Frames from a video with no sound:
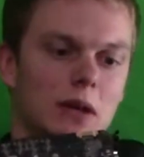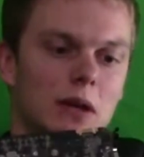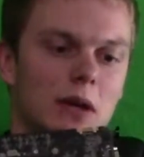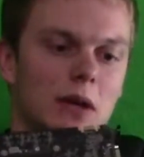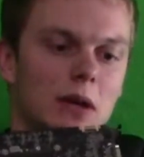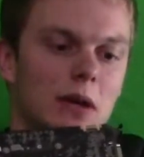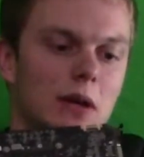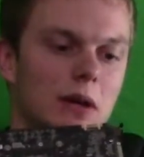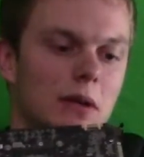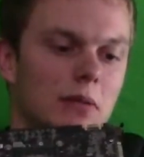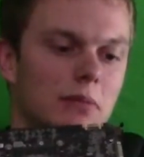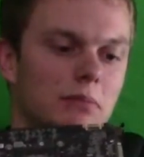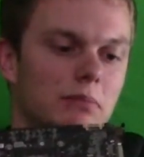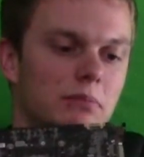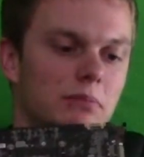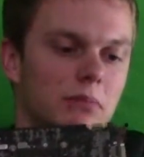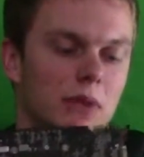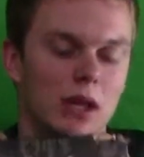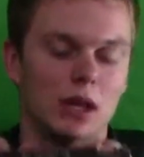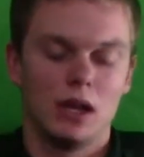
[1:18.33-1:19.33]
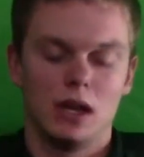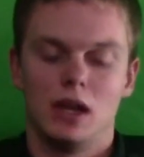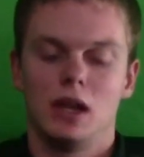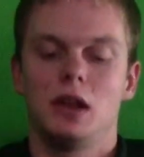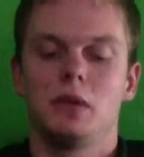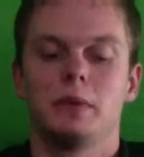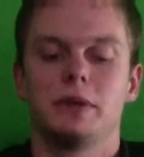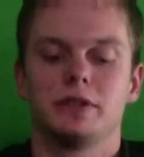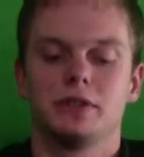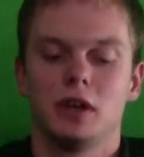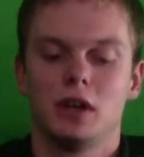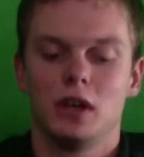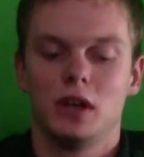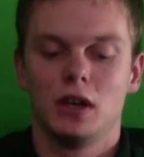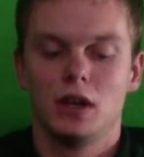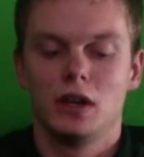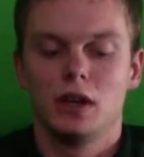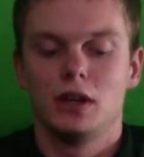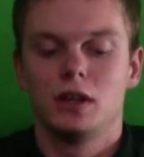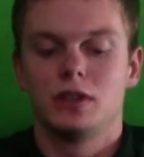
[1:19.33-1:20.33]
Anyways,
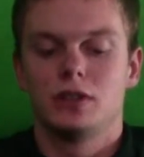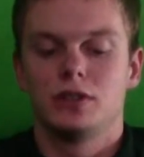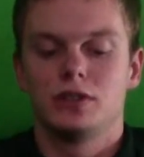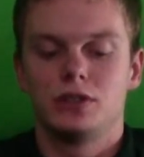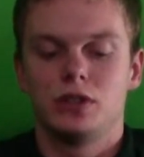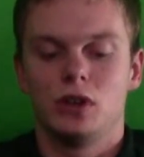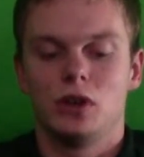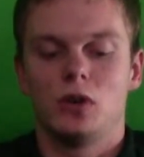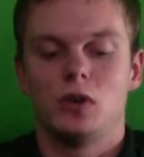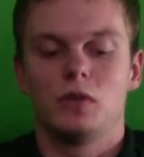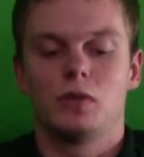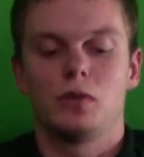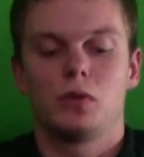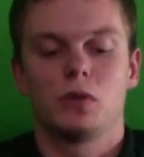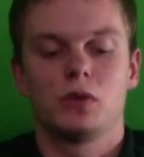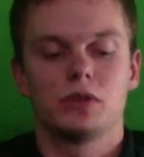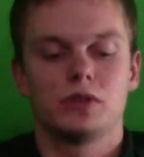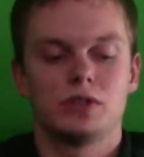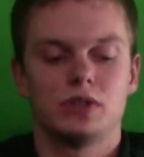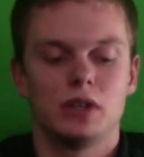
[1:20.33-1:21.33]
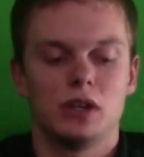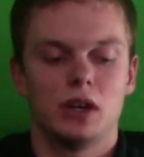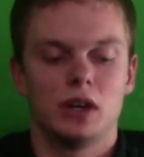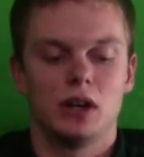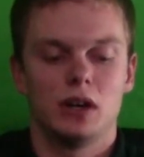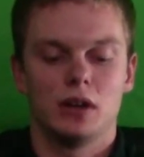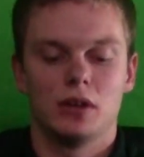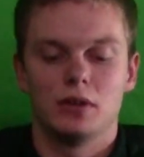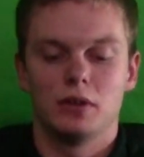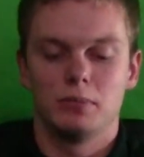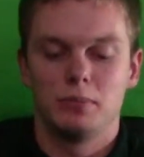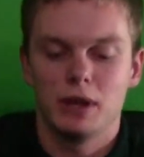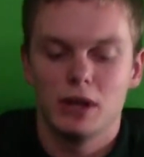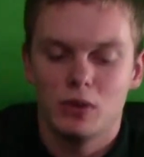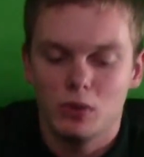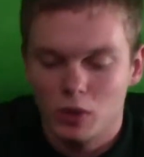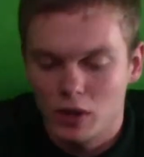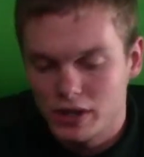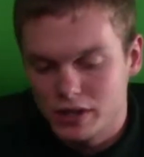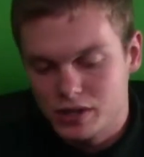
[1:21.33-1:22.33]
so of course the
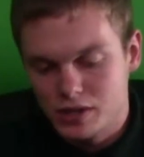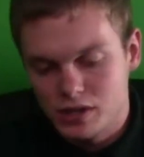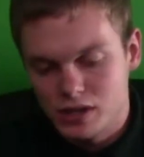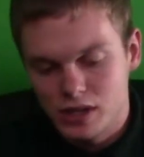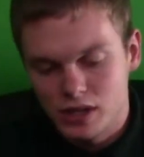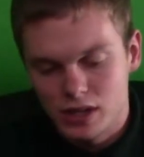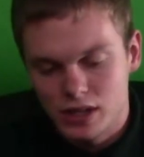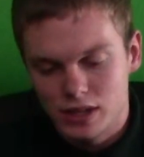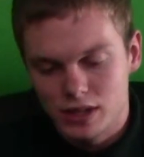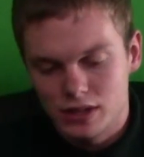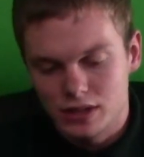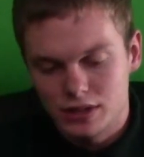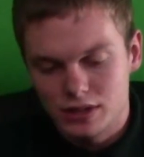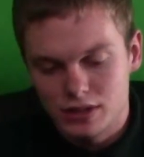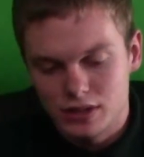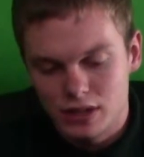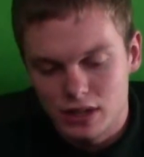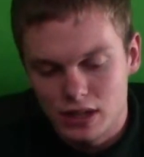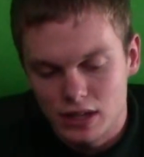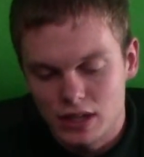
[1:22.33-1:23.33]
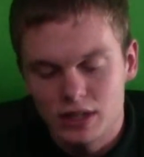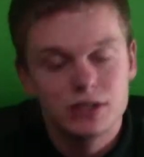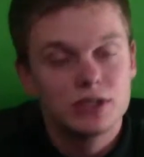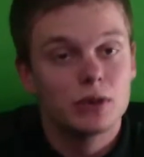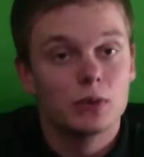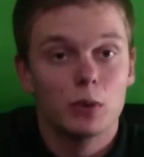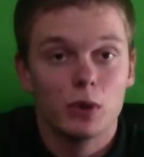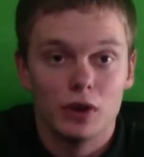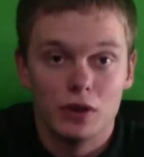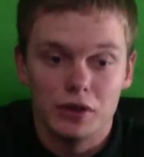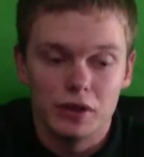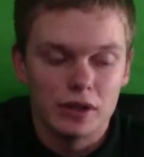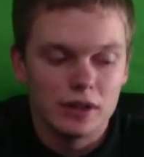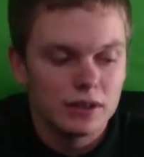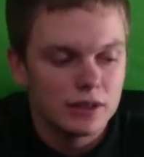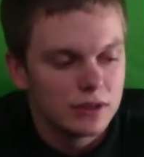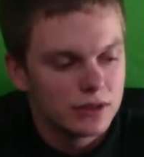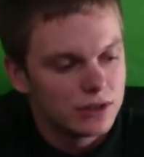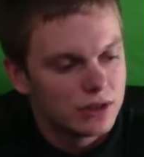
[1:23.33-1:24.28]
big question is it worth it?